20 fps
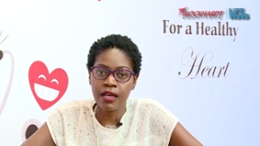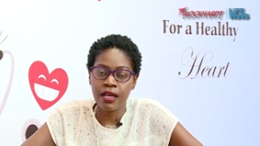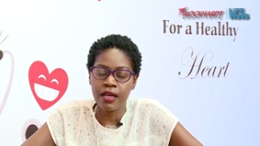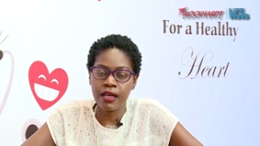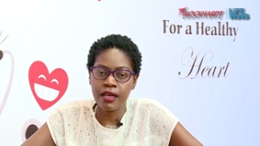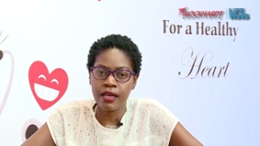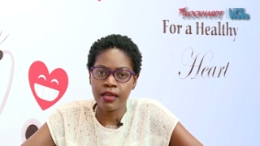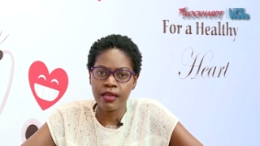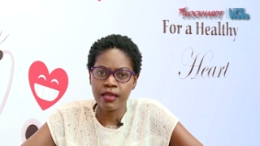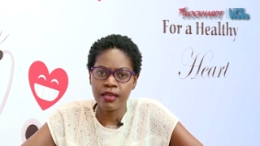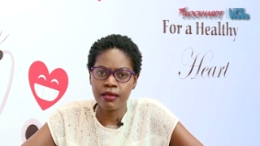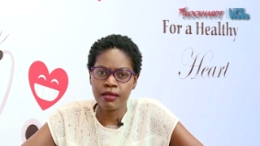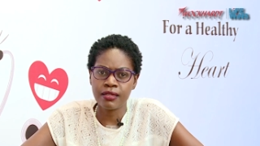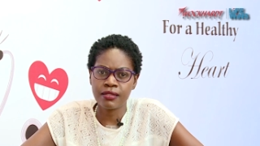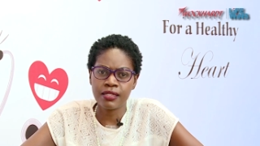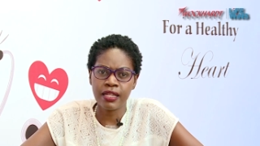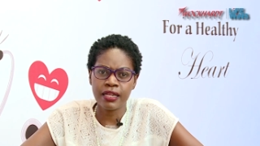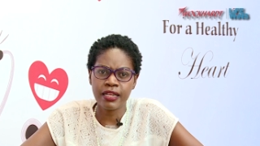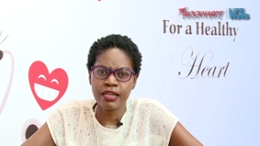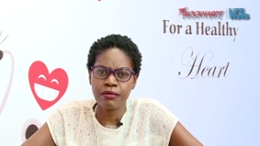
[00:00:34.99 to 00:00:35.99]
I
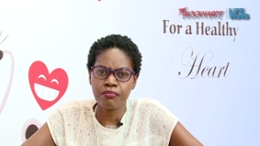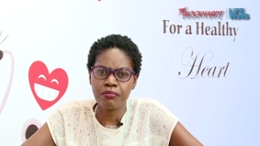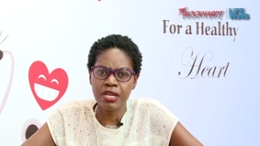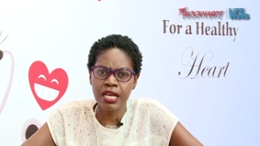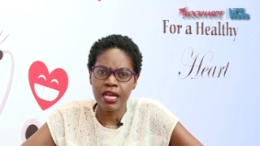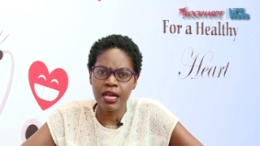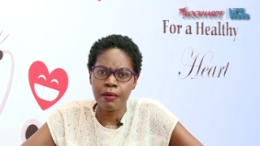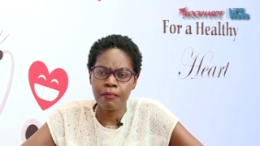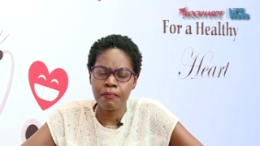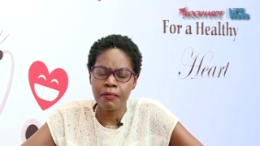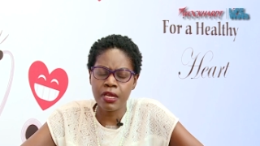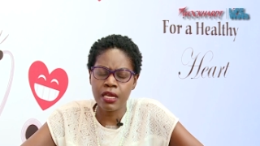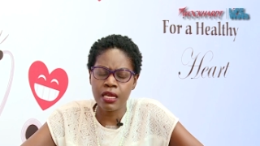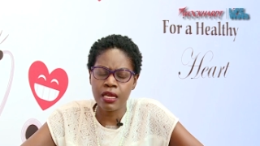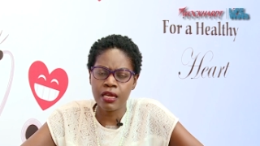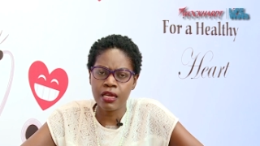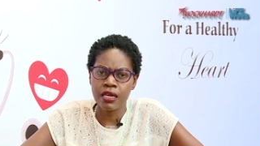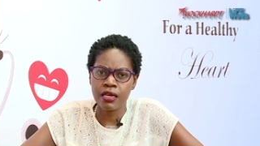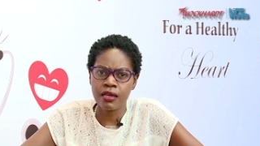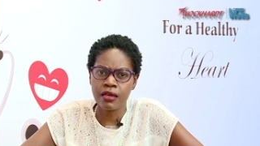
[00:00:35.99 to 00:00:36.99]
started
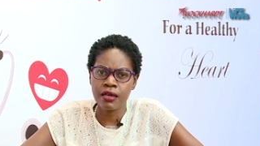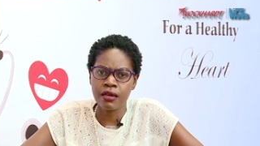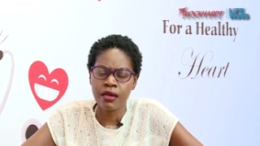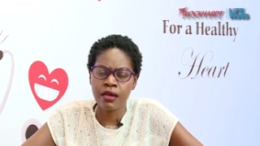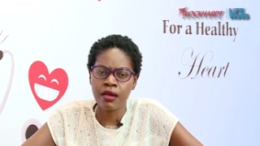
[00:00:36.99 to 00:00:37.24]
becoming